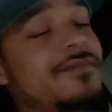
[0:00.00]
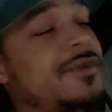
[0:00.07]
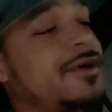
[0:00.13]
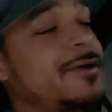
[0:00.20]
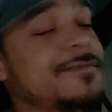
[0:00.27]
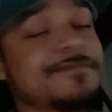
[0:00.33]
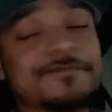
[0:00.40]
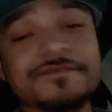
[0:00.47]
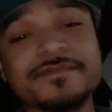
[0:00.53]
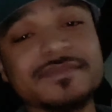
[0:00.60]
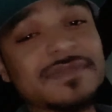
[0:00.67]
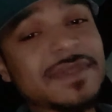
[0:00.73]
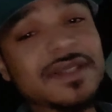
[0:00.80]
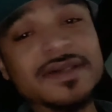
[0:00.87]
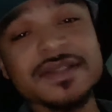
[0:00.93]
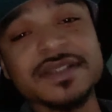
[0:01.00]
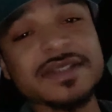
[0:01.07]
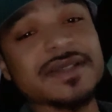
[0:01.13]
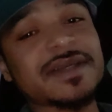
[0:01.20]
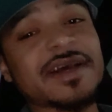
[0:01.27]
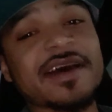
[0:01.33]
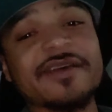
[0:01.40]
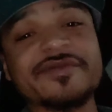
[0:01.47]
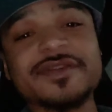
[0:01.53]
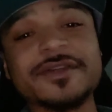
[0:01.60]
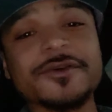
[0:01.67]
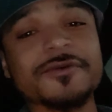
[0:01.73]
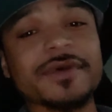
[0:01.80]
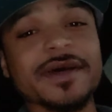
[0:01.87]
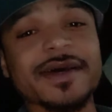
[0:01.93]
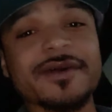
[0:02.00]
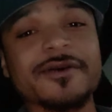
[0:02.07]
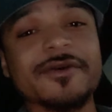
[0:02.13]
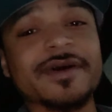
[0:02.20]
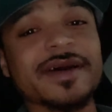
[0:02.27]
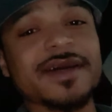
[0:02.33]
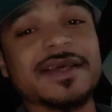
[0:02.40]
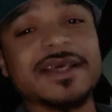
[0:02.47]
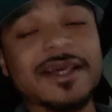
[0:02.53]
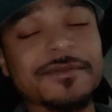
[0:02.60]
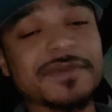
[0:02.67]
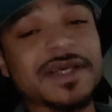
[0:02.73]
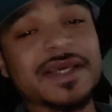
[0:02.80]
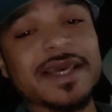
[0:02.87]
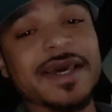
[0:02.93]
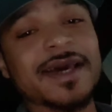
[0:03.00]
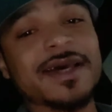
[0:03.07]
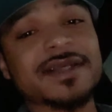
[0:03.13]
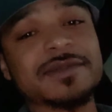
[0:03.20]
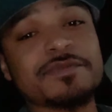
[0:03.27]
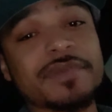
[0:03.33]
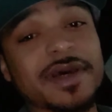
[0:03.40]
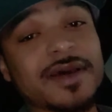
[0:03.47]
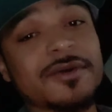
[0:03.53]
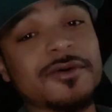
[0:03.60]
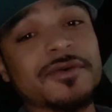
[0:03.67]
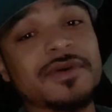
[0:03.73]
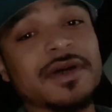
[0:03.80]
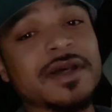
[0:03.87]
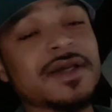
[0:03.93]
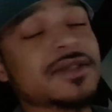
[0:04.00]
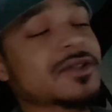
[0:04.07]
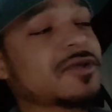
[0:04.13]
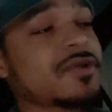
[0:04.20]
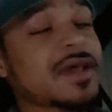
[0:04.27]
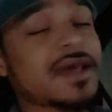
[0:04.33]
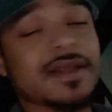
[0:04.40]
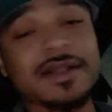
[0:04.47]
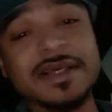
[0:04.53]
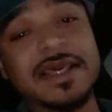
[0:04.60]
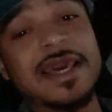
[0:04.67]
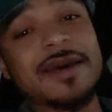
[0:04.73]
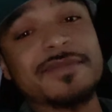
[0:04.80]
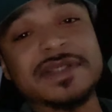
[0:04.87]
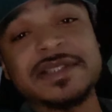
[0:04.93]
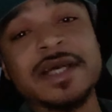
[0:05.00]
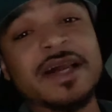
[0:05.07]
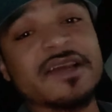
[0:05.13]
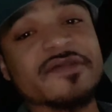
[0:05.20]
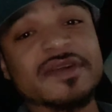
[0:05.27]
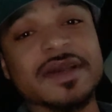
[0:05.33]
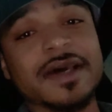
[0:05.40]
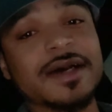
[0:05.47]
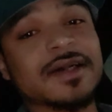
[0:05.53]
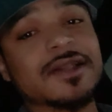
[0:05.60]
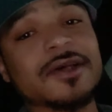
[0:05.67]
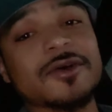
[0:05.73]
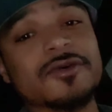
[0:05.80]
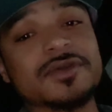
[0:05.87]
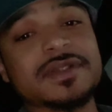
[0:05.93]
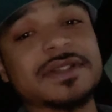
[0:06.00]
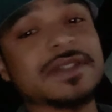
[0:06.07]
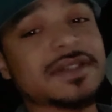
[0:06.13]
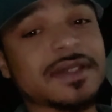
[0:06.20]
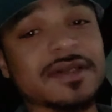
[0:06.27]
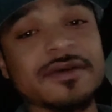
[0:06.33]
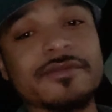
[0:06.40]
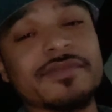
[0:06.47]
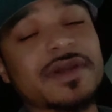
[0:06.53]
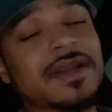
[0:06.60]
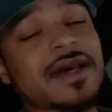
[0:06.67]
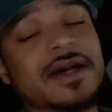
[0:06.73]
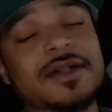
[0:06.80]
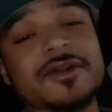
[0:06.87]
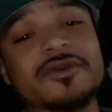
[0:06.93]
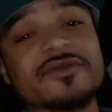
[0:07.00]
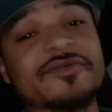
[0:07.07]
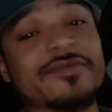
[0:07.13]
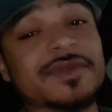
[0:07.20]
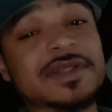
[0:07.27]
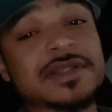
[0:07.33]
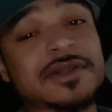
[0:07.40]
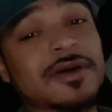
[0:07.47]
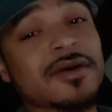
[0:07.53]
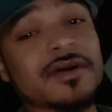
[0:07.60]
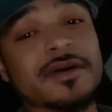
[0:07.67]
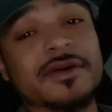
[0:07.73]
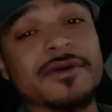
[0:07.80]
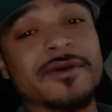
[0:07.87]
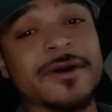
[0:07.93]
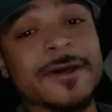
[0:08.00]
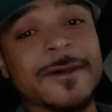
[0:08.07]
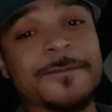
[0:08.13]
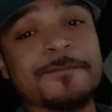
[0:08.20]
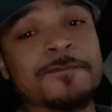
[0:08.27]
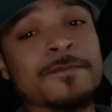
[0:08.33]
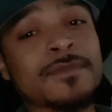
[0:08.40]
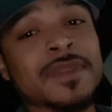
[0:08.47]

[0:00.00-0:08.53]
But shouldn't have to do that, all right? Keep the gas pedal so that the game is not even that close. It shouldn't even been that close from the start, all right?